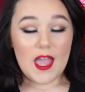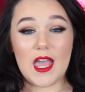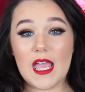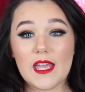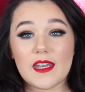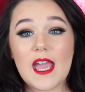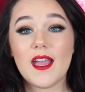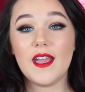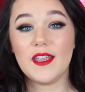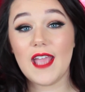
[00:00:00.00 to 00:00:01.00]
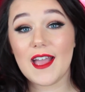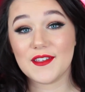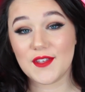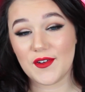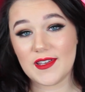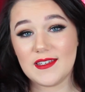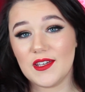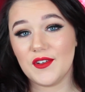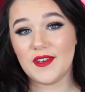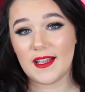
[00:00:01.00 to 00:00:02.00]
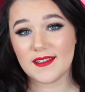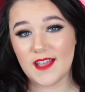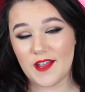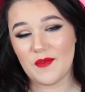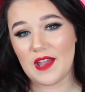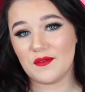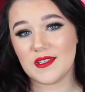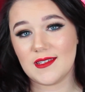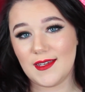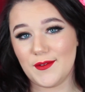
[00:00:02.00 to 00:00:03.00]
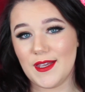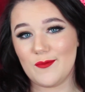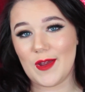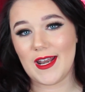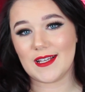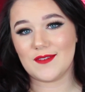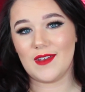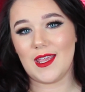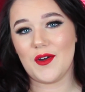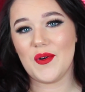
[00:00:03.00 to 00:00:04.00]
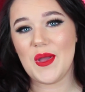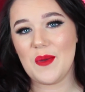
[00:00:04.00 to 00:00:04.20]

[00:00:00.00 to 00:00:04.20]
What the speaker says: And yeah, so until next time, I will see you in my next video.